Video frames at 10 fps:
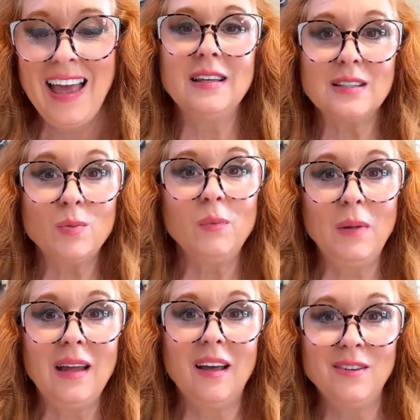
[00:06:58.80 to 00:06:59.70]
This would
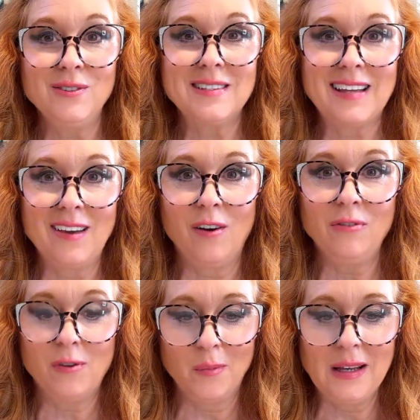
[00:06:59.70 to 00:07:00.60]
be a new skill
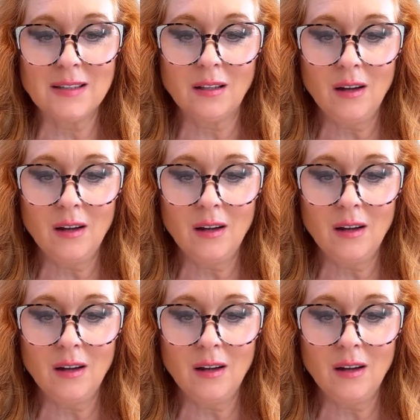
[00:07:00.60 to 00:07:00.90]
for me to